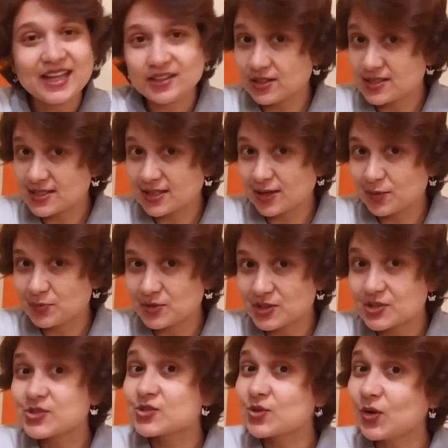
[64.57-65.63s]
in the
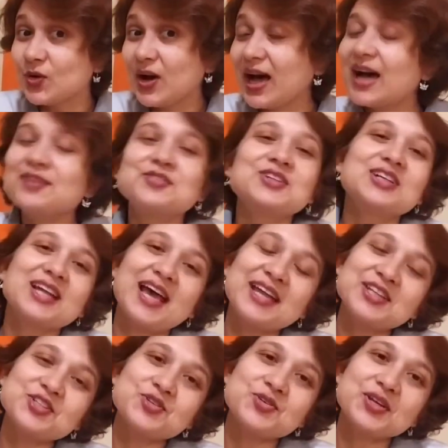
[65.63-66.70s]
syllabus. So I would
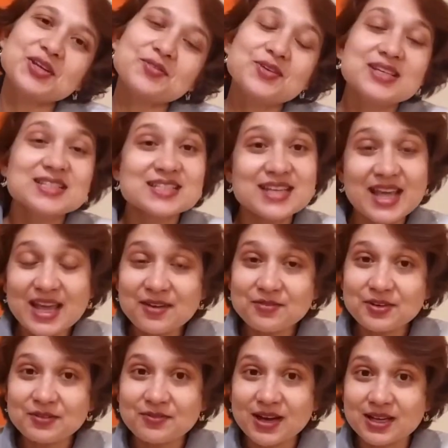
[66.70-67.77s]
like to request
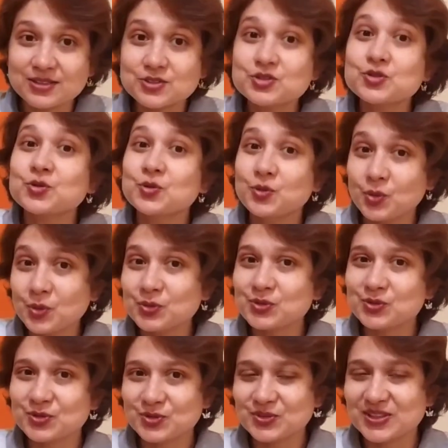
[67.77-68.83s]
everyone to go
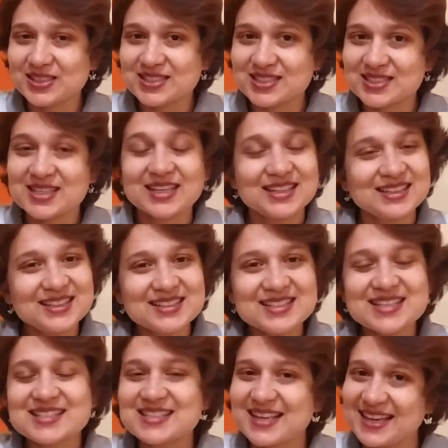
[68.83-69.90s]
through this. This
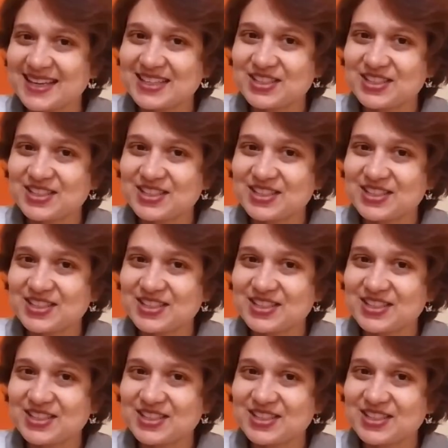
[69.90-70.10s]
is the